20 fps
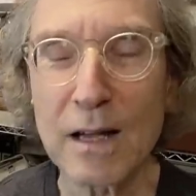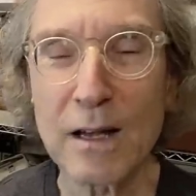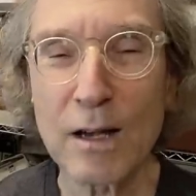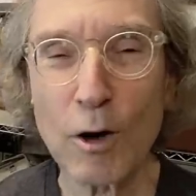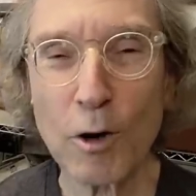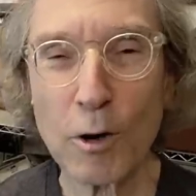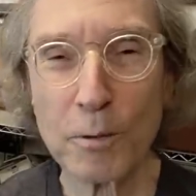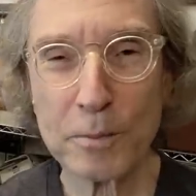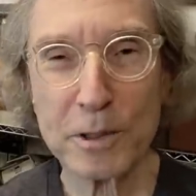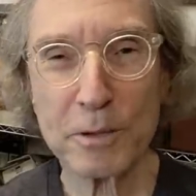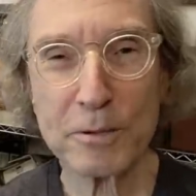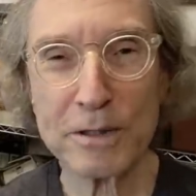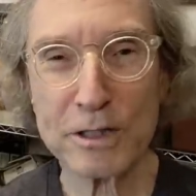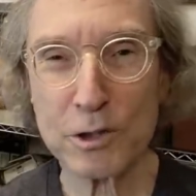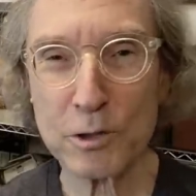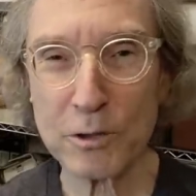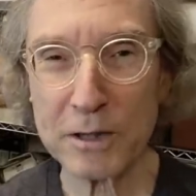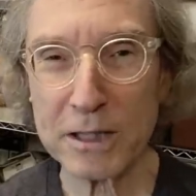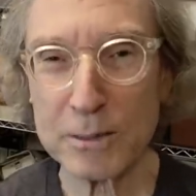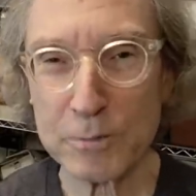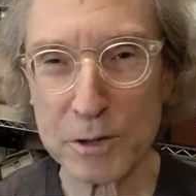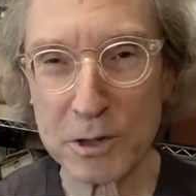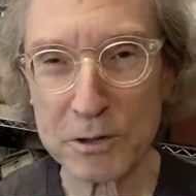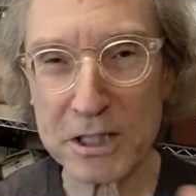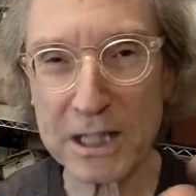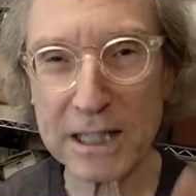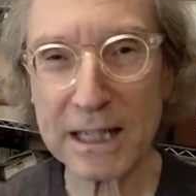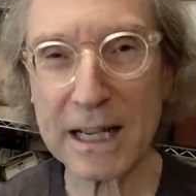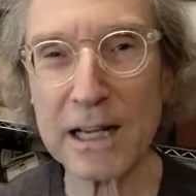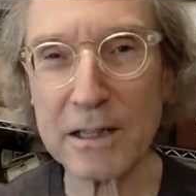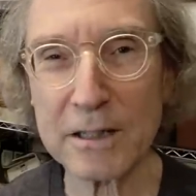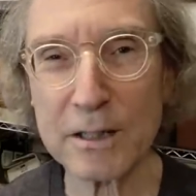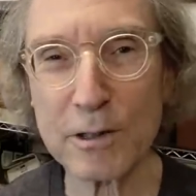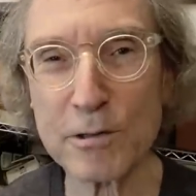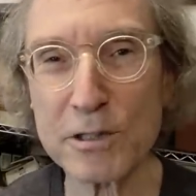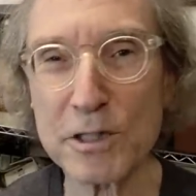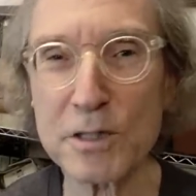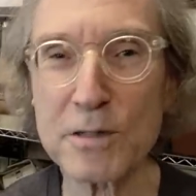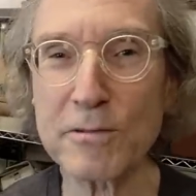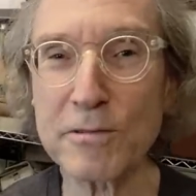hope you enjoy them. So check out the
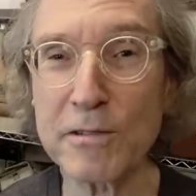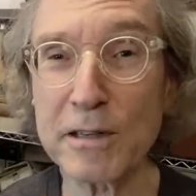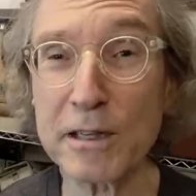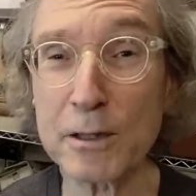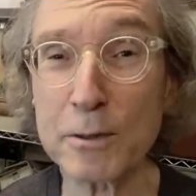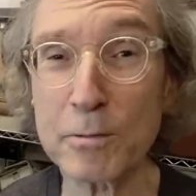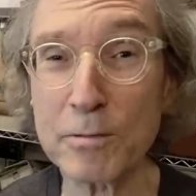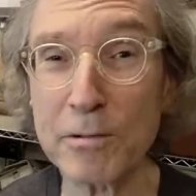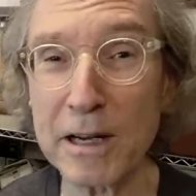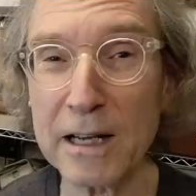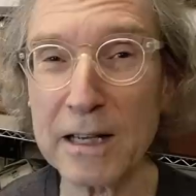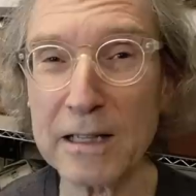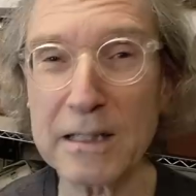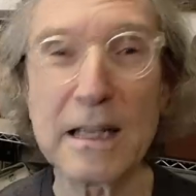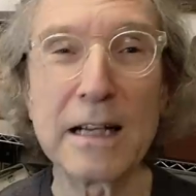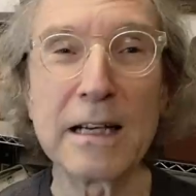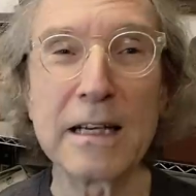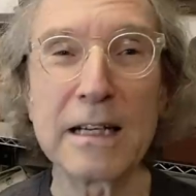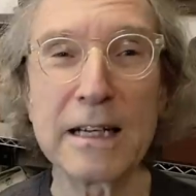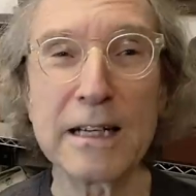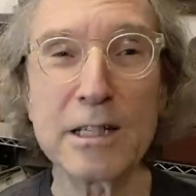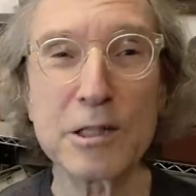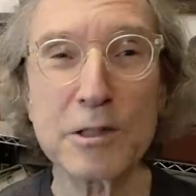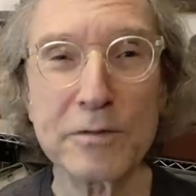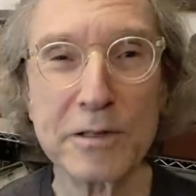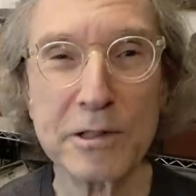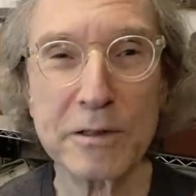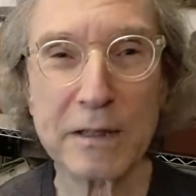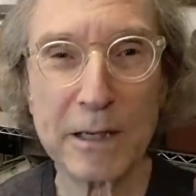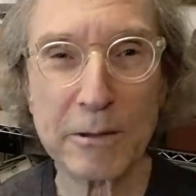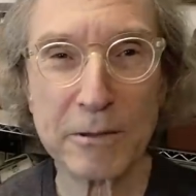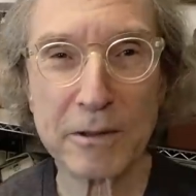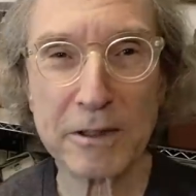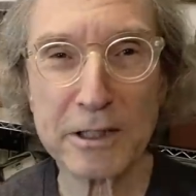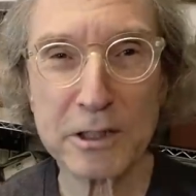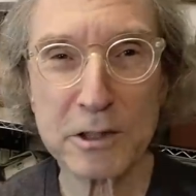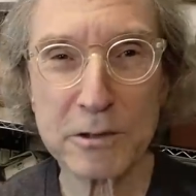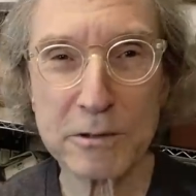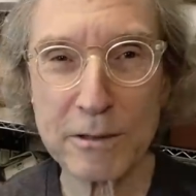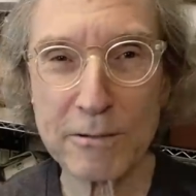Christopher Hildebrand interview, and I will
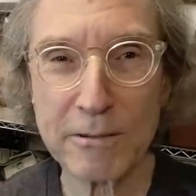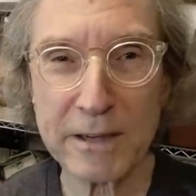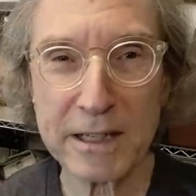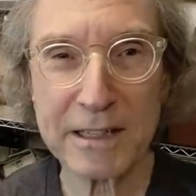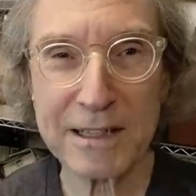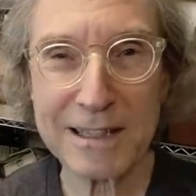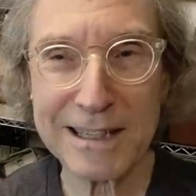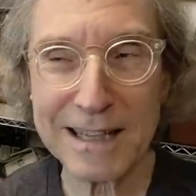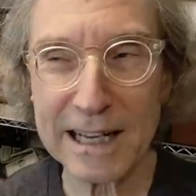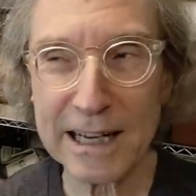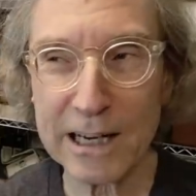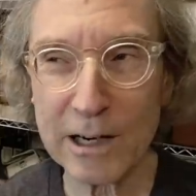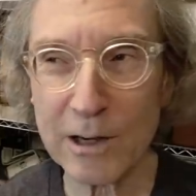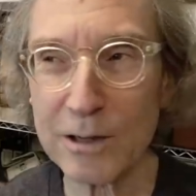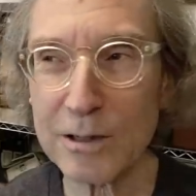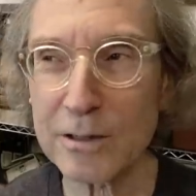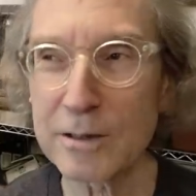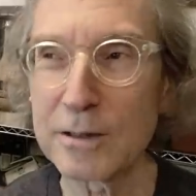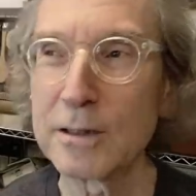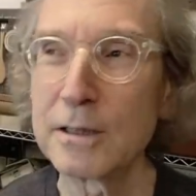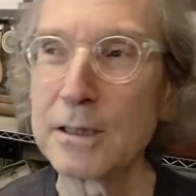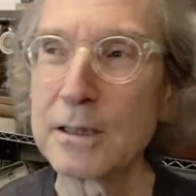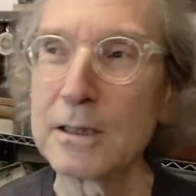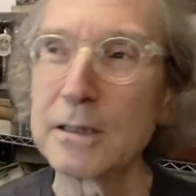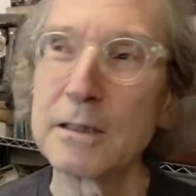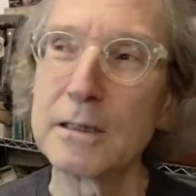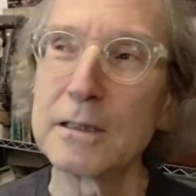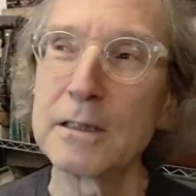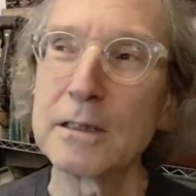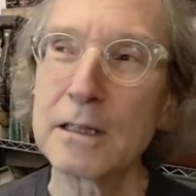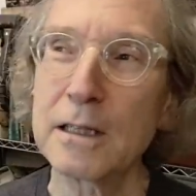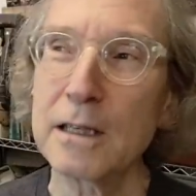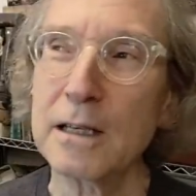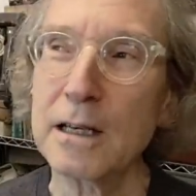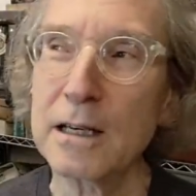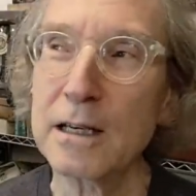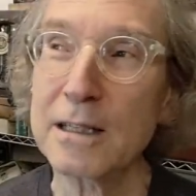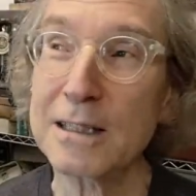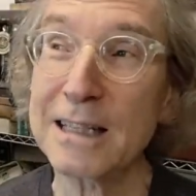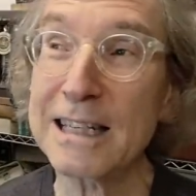link to it right there.
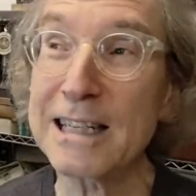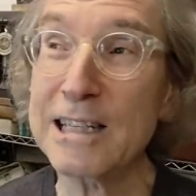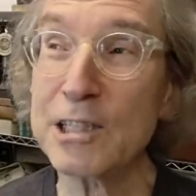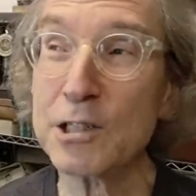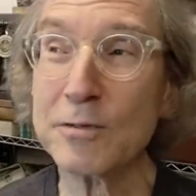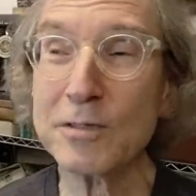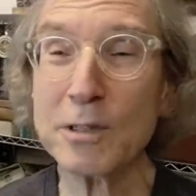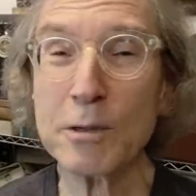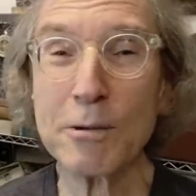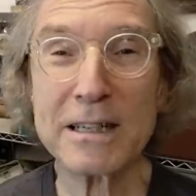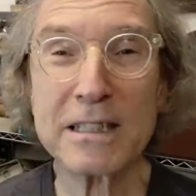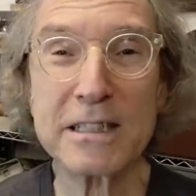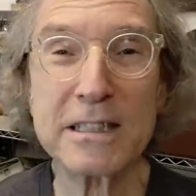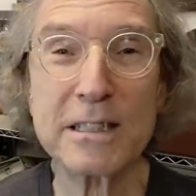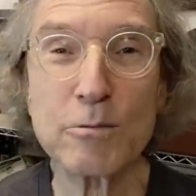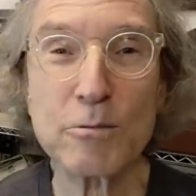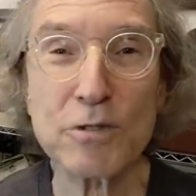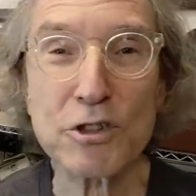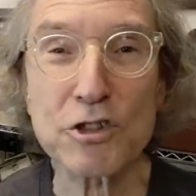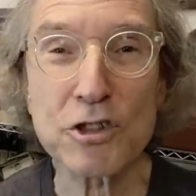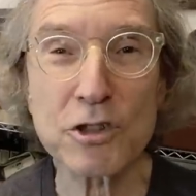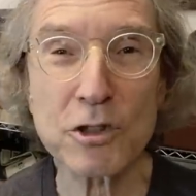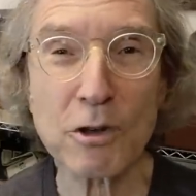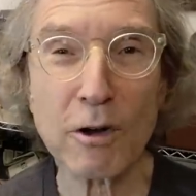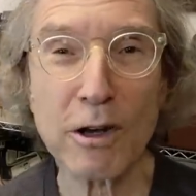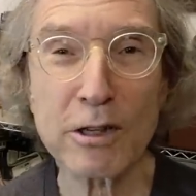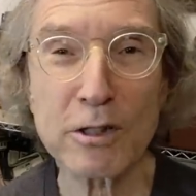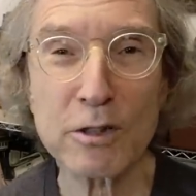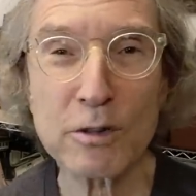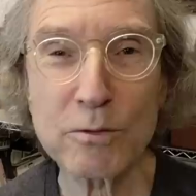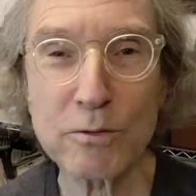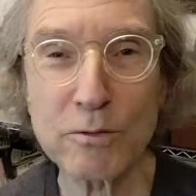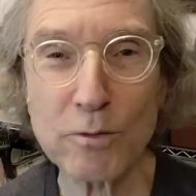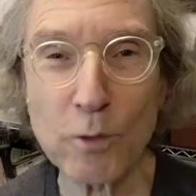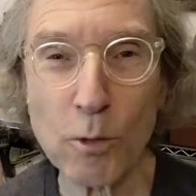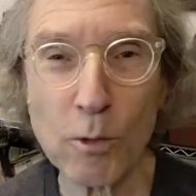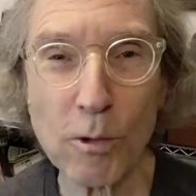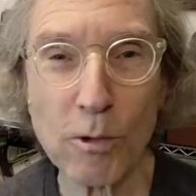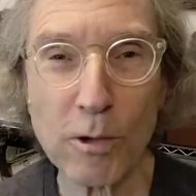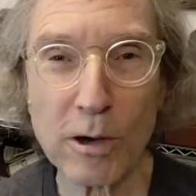The interview I did with John
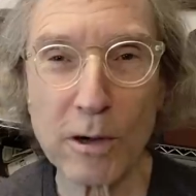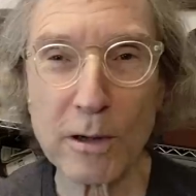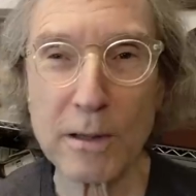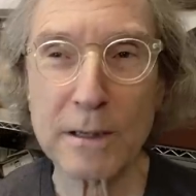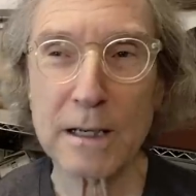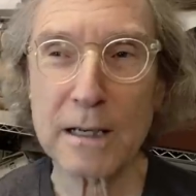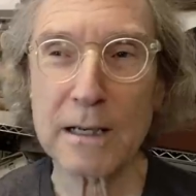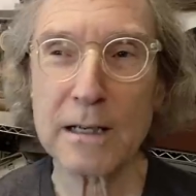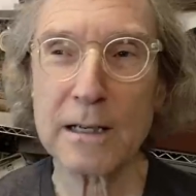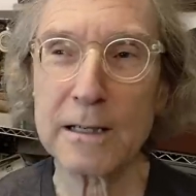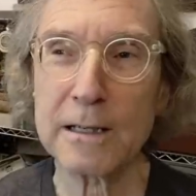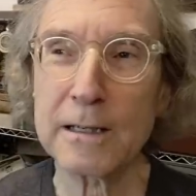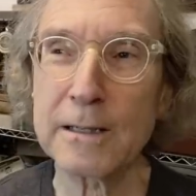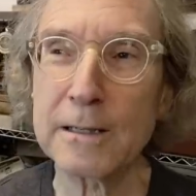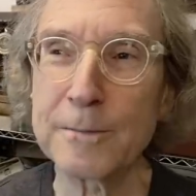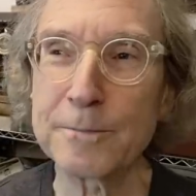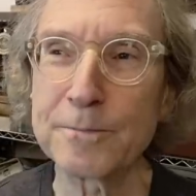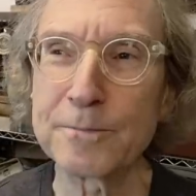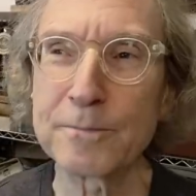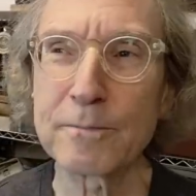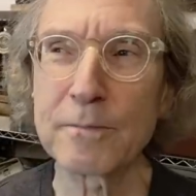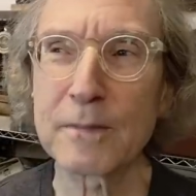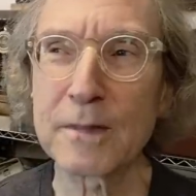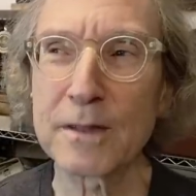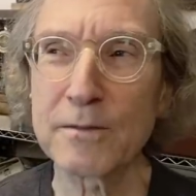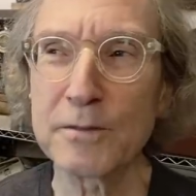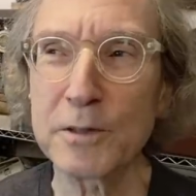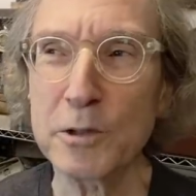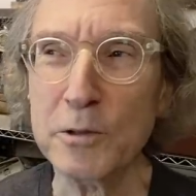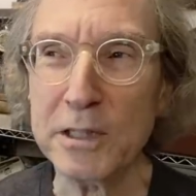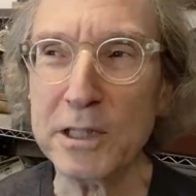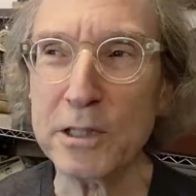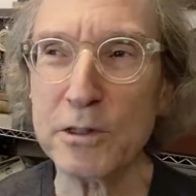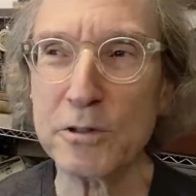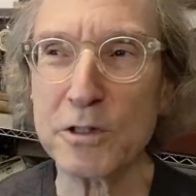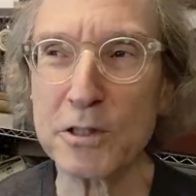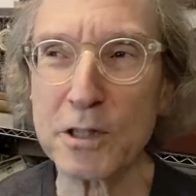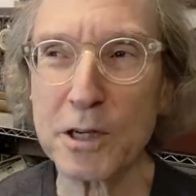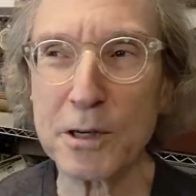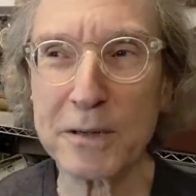DeVore a few
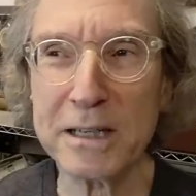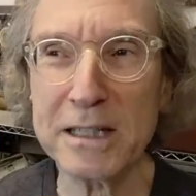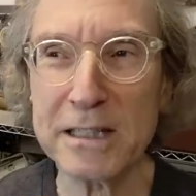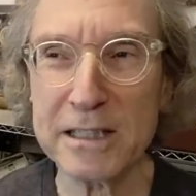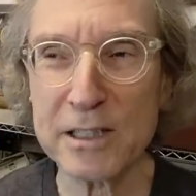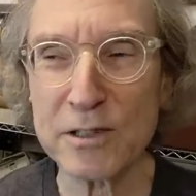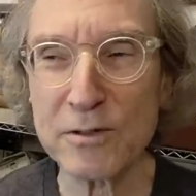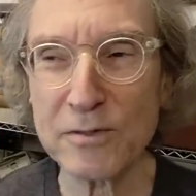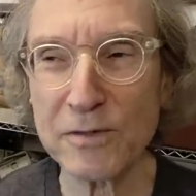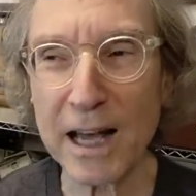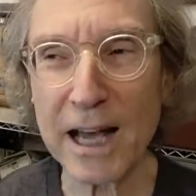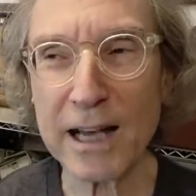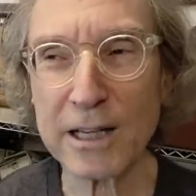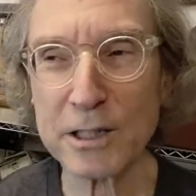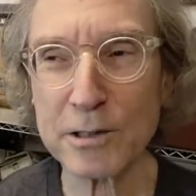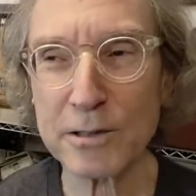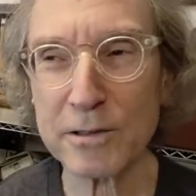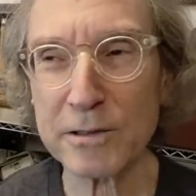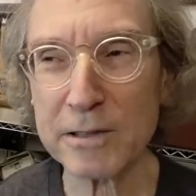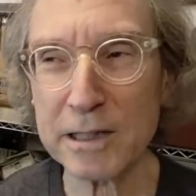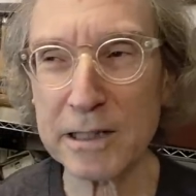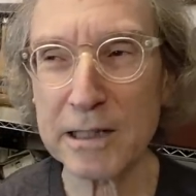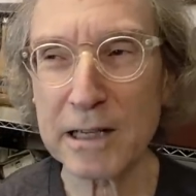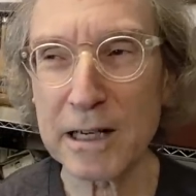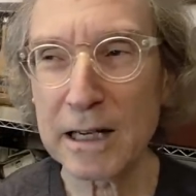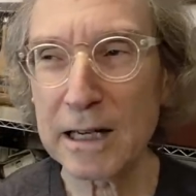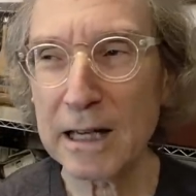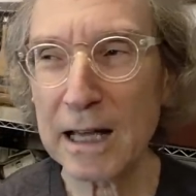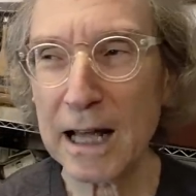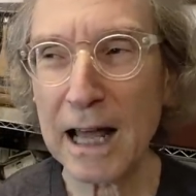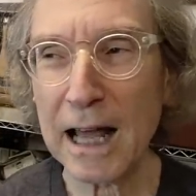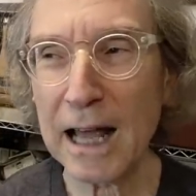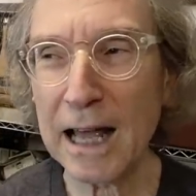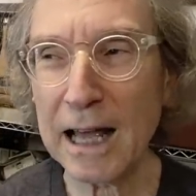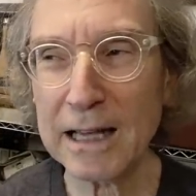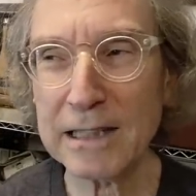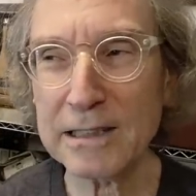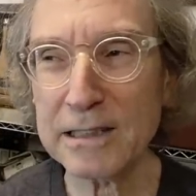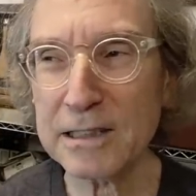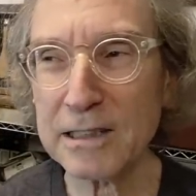years ago in his factory,
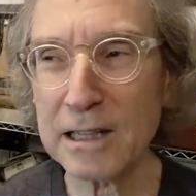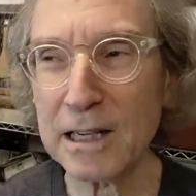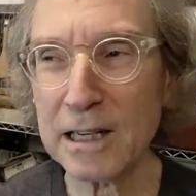and